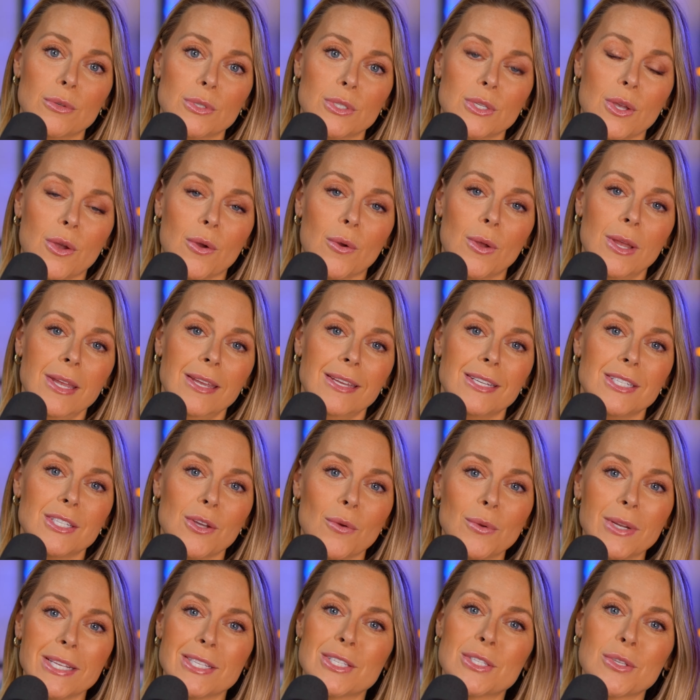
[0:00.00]
So
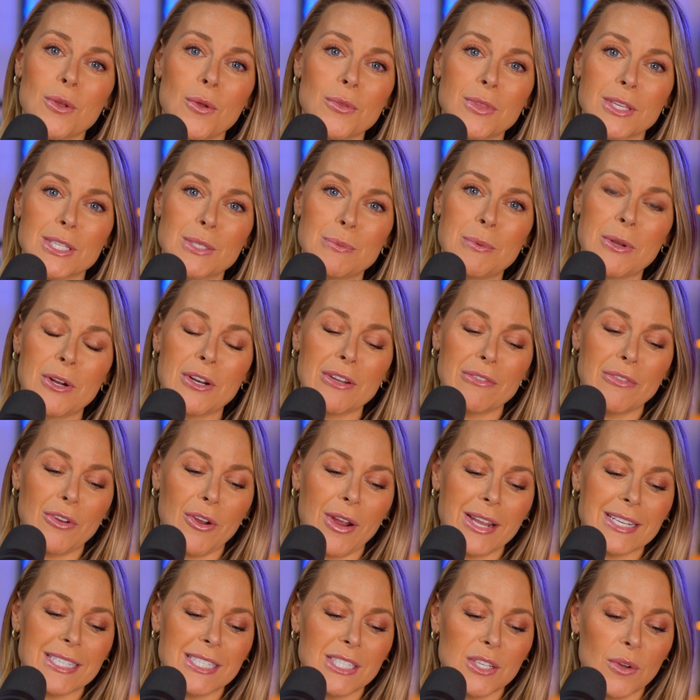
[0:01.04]
don't insult the spirit of
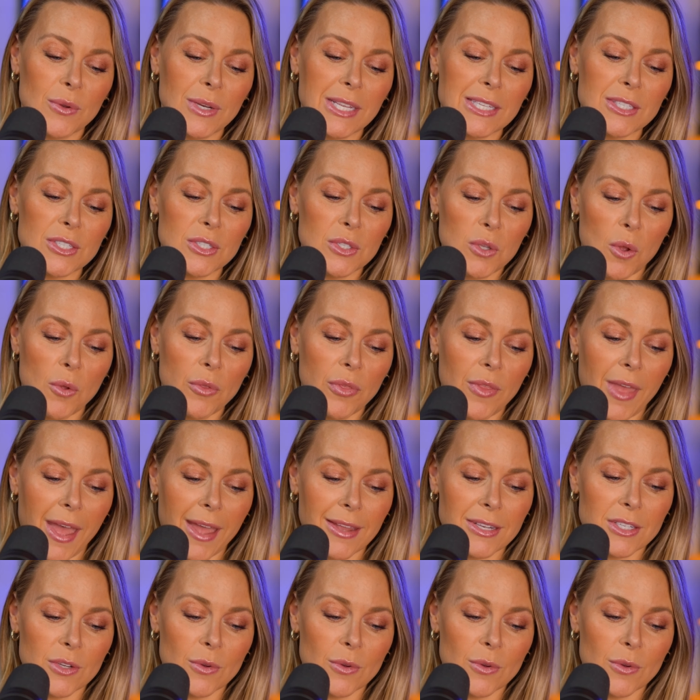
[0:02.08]
grace. Don't insult that.